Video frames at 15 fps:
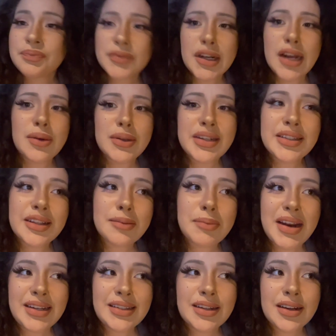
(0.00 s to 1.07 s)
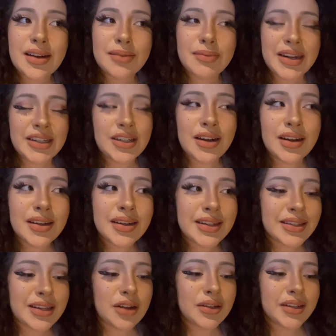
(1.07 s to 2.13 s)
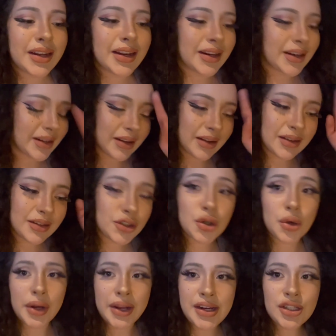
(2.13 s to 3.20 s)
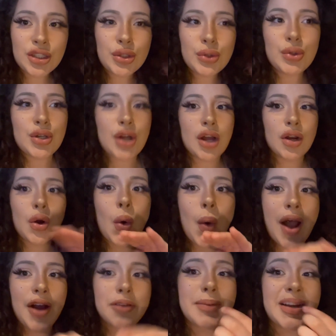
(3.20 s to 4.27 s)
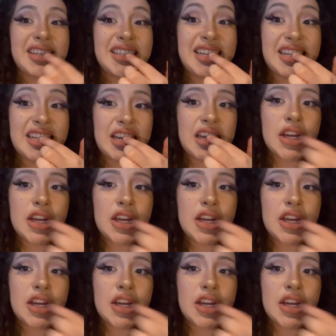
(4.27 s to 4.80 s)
I realized that my tongue is now like trained to not go out of my teeth.